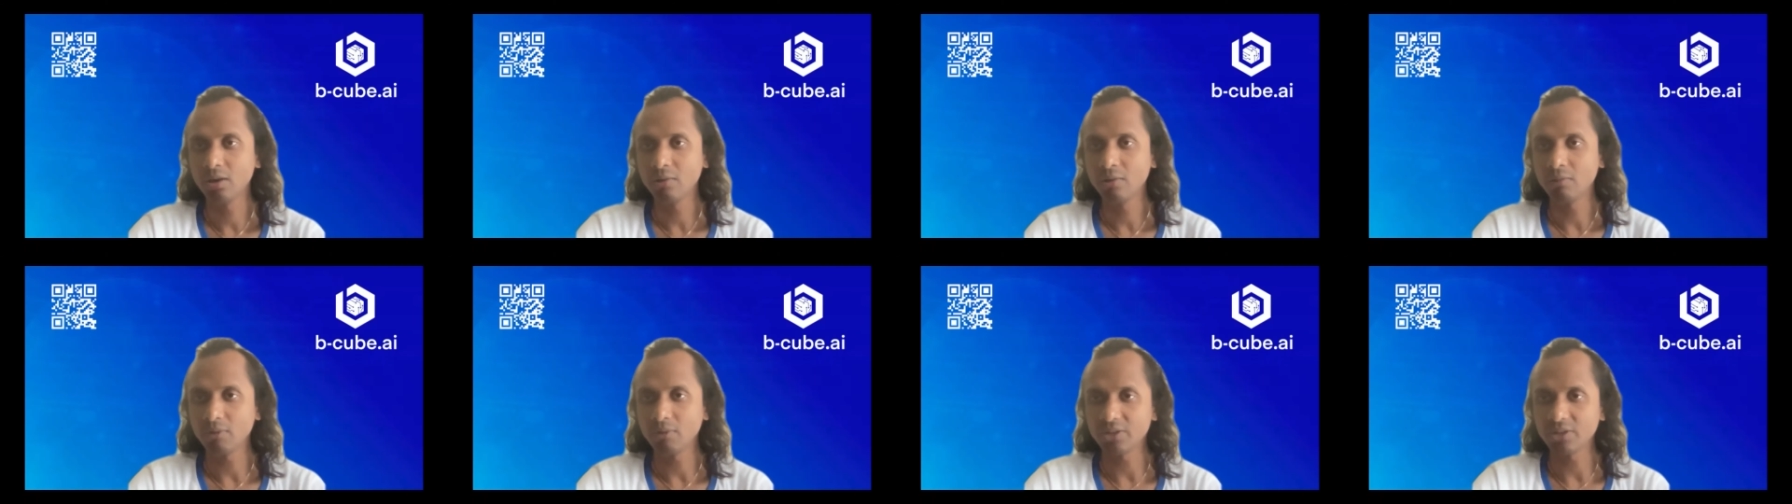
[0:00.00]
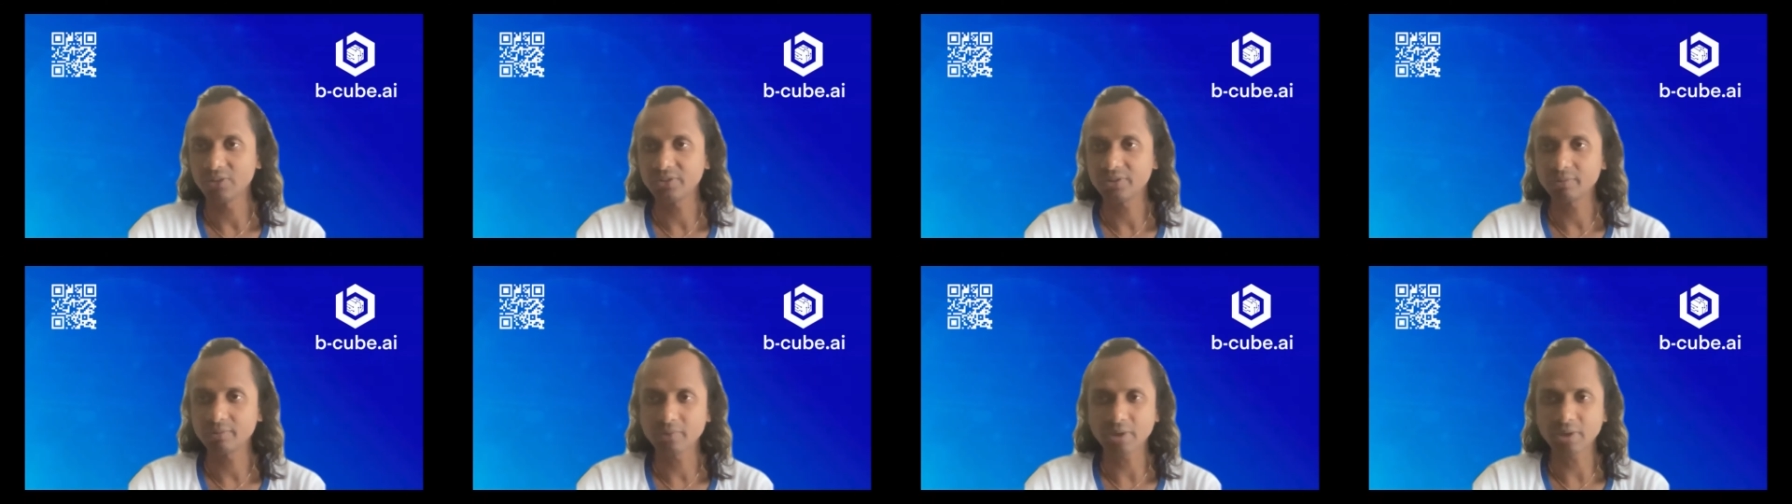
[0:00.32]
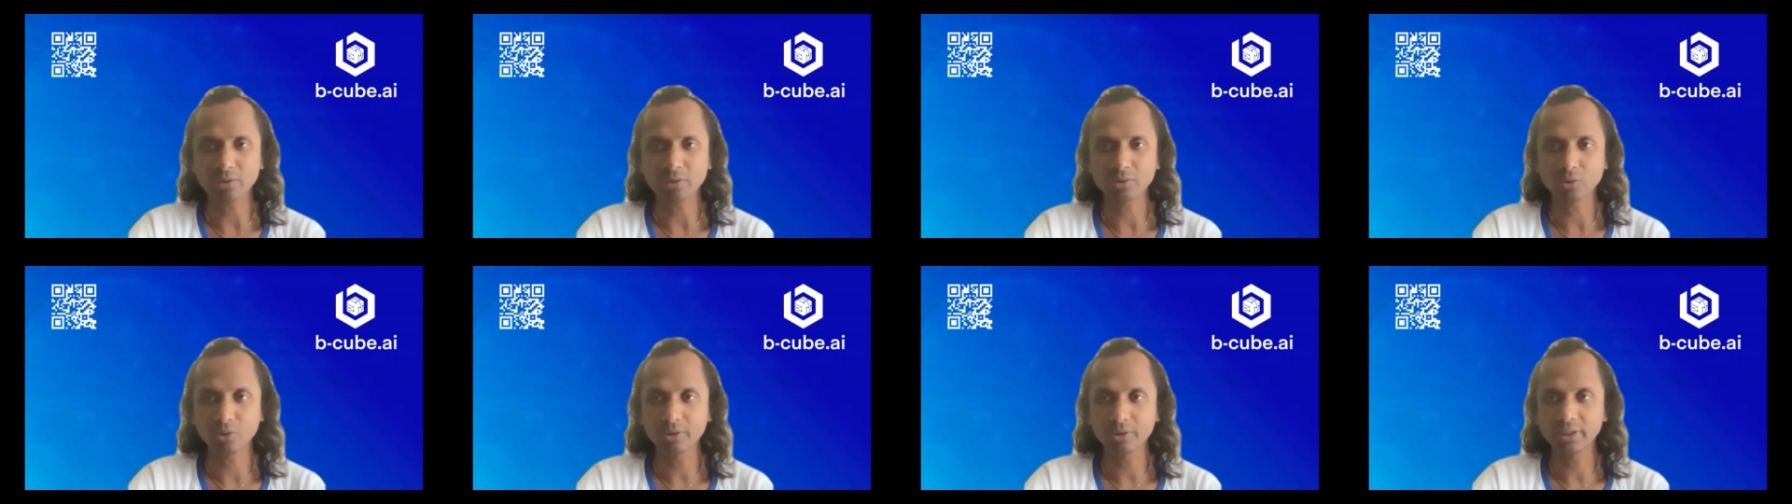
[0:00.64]
Well, SIM
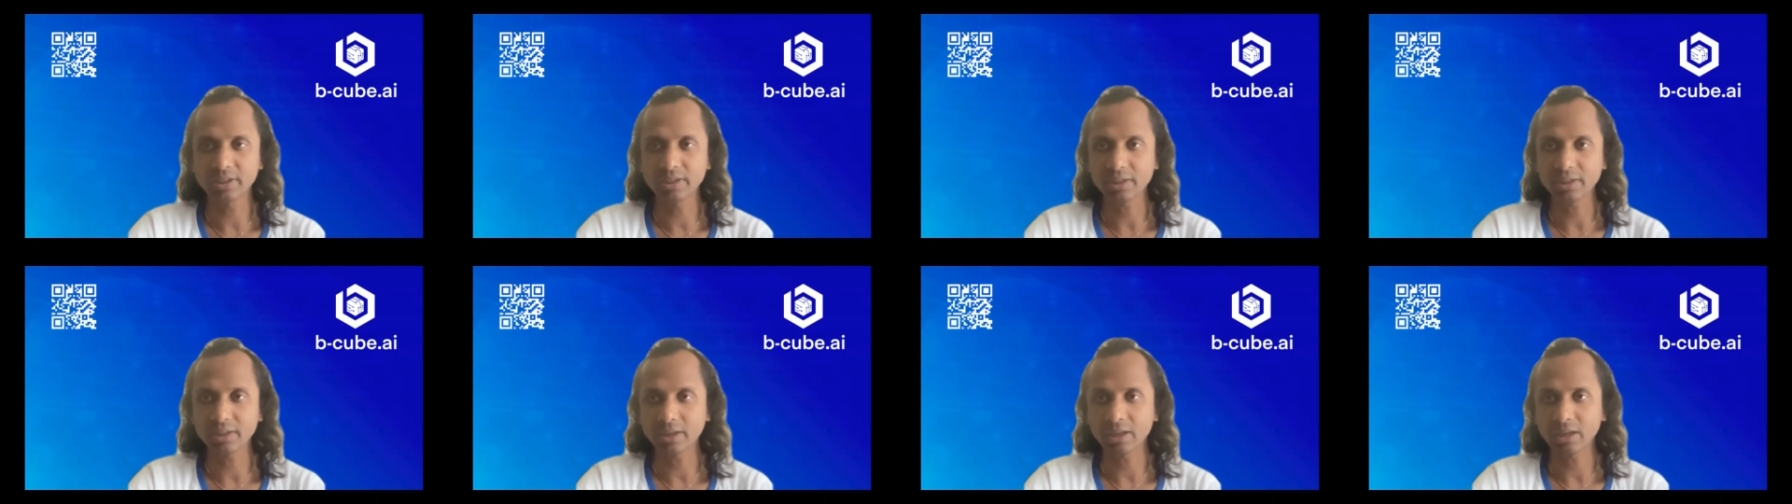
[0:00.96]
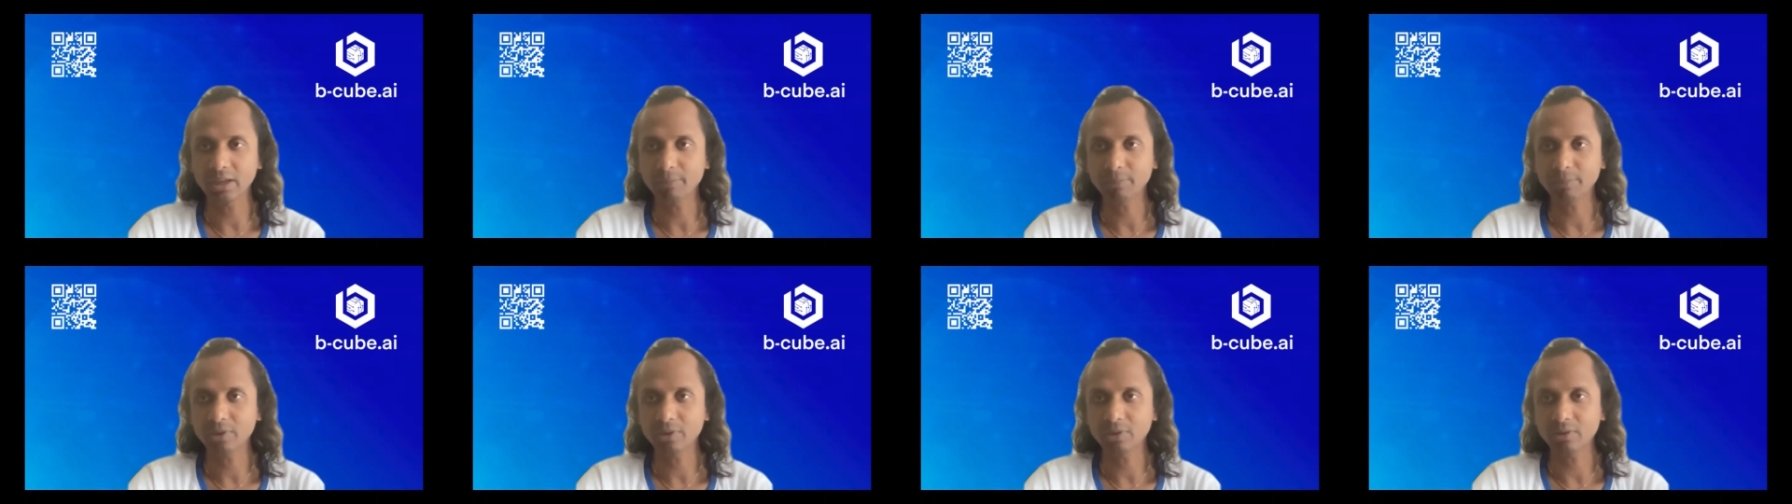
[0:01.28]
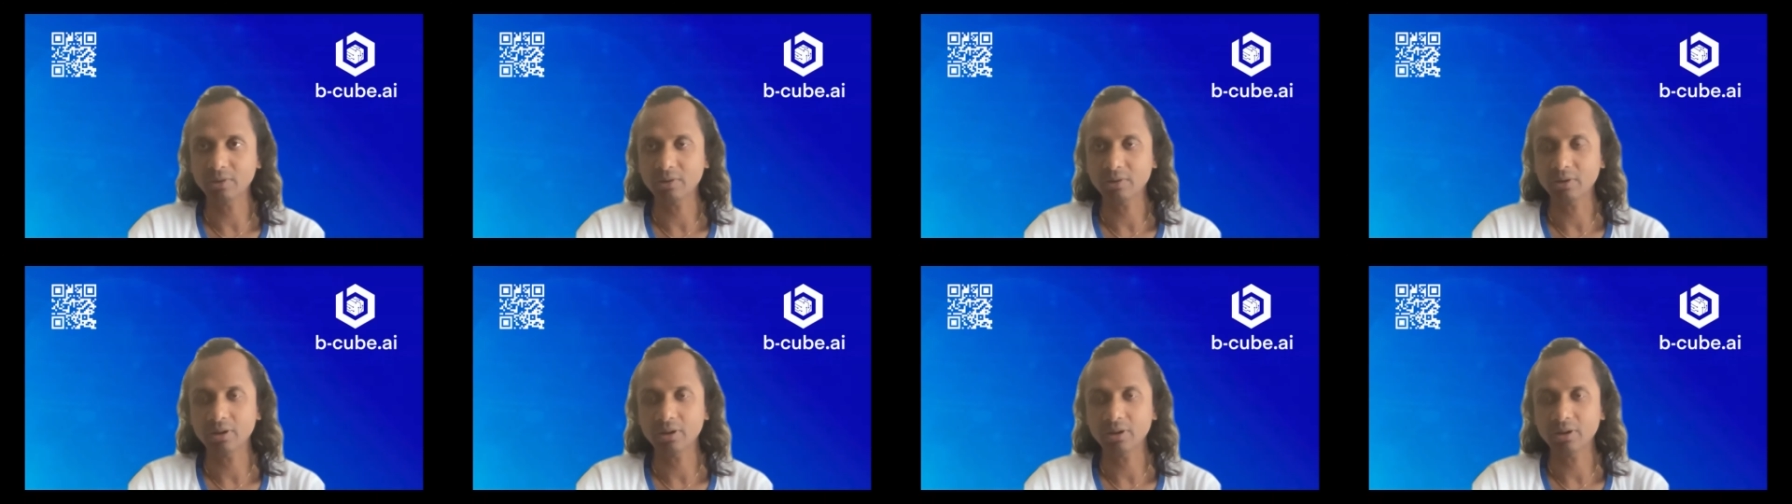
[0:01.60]
card cloning can happen,